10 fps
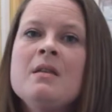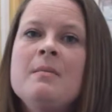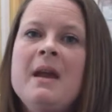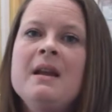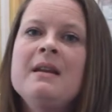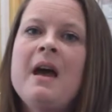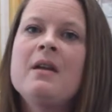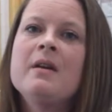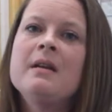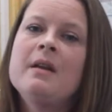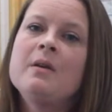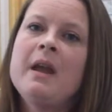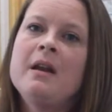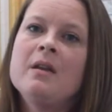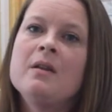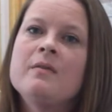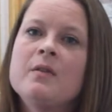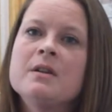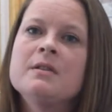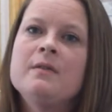The main gallery located on the
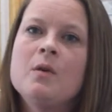first